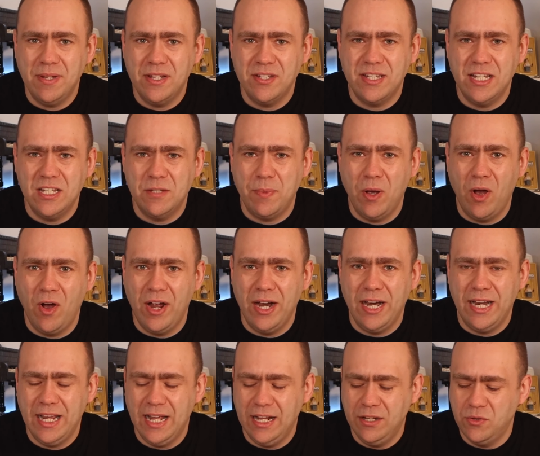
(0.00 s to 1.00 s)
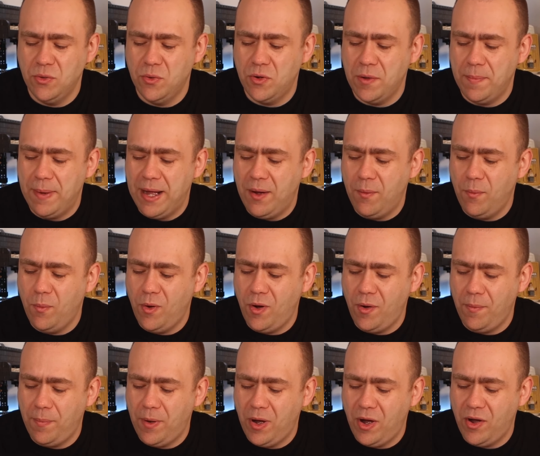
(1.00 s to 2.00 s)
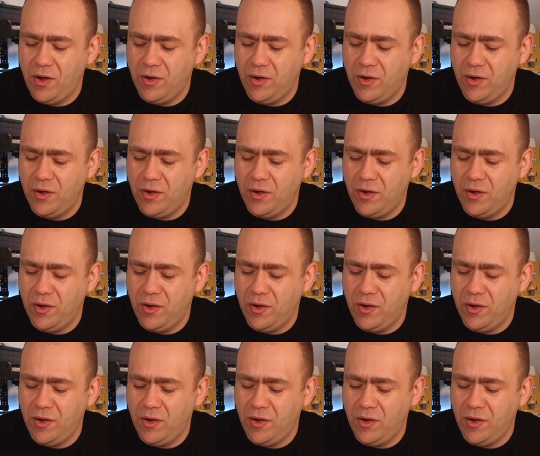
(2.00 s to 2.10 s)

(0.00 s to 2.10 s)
that sits behind it, and talk about what